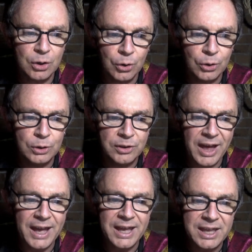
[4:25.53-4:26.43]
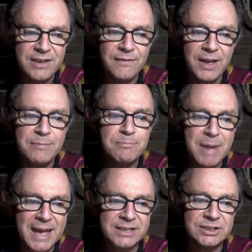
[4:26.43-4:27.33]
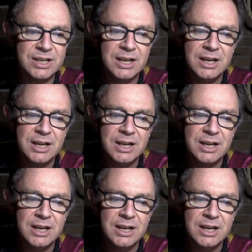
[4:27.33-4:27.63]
all that heaving mess